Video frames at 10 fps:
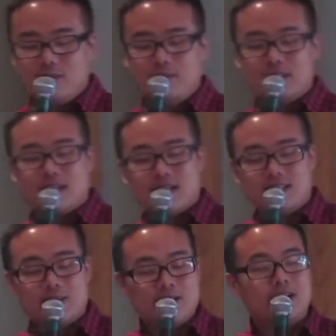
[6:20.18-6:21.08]
besides
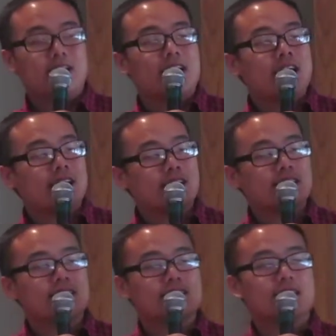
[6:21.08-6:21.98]
that matter,
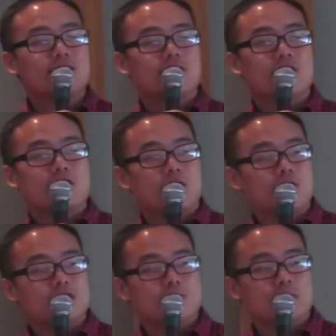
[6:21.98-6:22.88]
God is giving, the
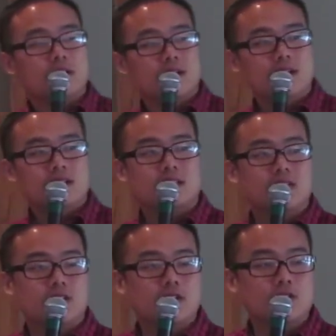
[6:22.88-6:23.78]
Holy Spirit is
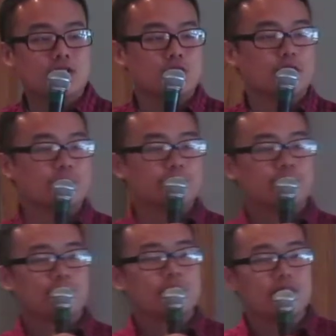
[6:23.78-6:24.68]
giving you a dream.
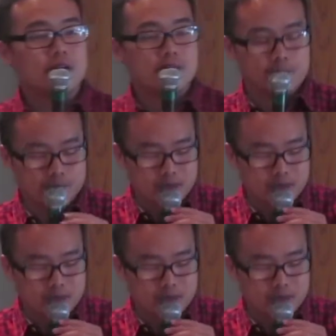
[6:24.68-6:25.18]
All right?